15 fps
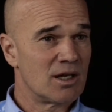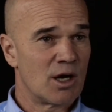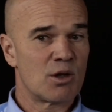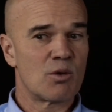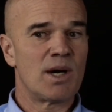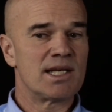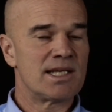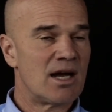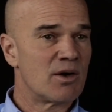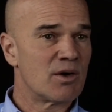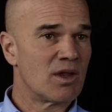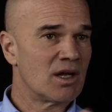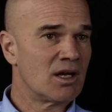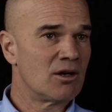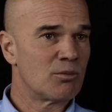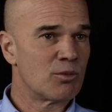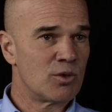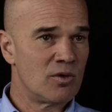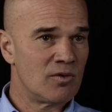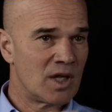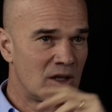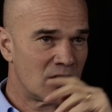Otherwise, how are they going to
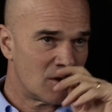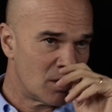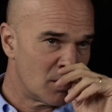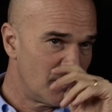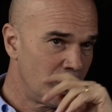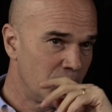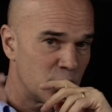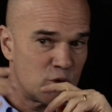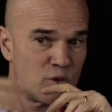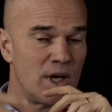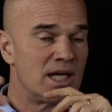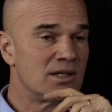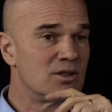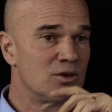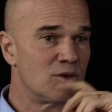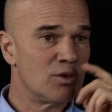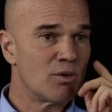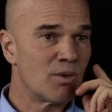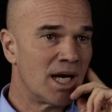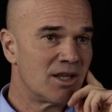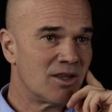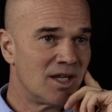prove that they're trying to do the
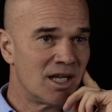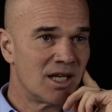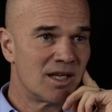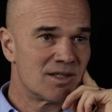right thing?